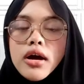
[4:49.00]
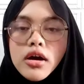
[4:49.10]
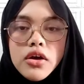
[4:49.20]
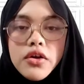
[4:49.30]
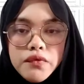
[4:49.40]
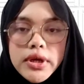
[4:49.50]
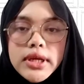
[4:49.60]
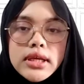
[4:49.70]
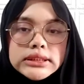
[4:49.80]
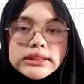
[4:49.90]
However,
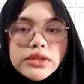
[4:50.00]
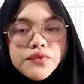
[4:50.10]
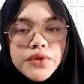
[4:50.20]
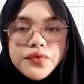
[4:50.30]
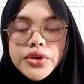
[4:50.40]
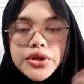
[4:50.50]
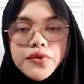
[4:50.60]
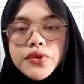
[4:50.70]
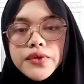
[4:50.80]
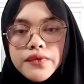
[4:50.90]
it is different for the
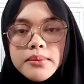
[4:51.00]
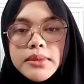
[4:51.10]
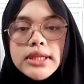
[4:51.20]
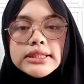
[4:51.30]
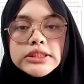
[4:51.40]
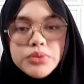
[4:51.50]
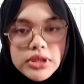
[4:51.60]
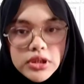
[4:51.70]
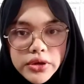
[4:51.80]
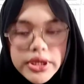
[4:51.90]
uniformly distributed
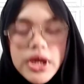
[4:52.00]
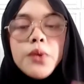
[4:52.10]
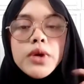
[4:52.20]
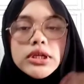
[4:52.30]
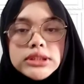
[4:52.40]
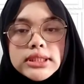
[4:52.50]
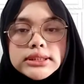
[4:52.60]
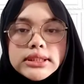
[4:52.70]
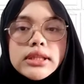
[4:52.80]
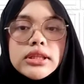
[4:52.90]
load. We actually
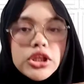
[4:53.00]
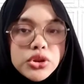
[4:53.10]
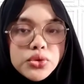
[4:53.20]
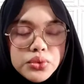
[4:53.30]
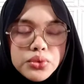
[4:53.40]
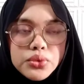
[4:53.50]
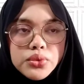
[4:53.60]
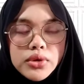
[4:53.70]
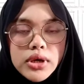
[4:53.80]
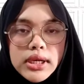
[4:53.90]
still need to
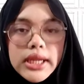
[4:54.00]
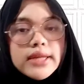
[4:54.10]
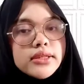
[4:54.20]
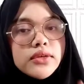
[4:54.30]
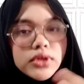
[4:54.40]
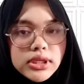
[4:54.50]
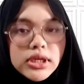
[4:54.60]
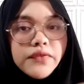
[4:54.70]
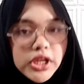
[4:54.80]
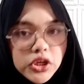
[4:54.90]
calculate the theoretical
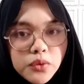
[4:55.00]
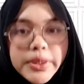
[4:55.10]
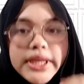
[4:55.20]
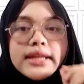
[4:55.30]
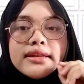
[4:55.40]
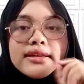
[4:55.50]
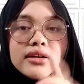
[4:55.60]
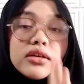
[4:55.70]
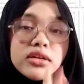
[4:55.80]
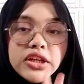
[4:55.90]
value, but the
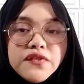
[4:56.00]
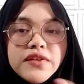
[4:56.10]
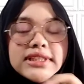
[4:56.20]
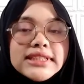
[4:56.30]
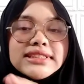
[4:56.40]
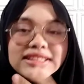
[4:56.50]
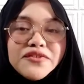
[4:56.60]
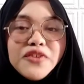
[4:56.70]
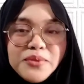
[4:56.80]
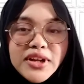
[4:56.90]
difference is the
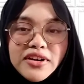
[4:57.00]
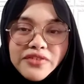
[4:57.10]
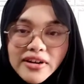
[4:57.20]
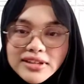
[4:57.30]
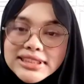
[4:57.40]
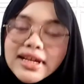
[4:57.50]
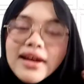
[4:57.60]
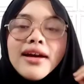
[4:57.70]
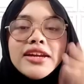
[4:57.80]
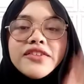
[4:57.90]
formula, of course.
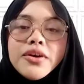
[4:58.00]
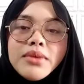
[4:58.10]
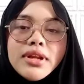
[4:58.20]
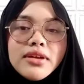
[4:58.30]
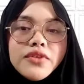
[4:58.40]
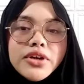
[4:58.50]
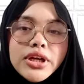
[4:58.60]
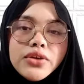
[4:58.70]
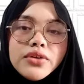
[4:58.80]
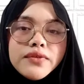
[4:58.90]
The formula for the
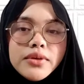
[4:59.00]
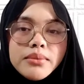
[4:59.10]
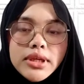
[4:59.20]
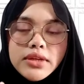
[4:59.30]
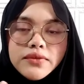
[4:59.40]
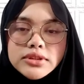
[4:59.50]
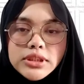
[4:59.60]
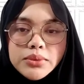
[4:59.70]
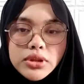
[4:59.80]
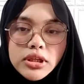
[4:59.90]
uniformly
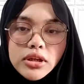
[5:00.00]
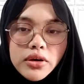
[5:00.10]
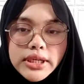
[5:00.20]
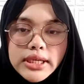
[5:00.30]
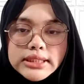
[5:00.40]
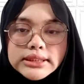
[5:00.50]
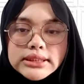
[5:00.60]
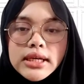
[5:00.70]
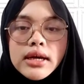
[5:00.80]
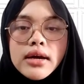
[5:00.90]
distributed load
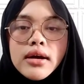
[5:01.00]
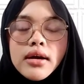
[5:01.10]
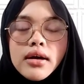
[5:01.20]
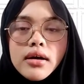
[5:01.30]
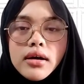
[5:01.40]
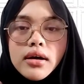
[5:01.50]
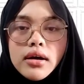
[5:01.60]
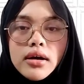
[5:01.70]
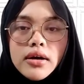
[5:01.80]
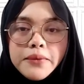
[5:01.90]
is
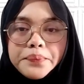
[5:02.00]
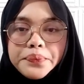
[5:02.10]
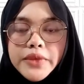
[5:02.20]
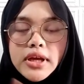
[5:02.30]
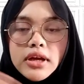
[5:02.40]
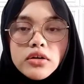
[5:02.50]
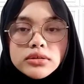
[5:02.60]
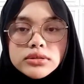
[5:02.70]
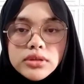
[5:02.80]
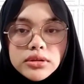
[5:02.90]

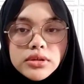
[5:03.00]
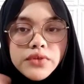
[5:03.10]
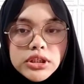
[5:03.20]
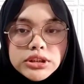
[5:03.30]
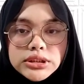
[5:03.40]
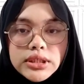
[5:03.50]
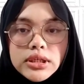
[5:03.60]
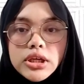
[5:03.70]
horizontal reaction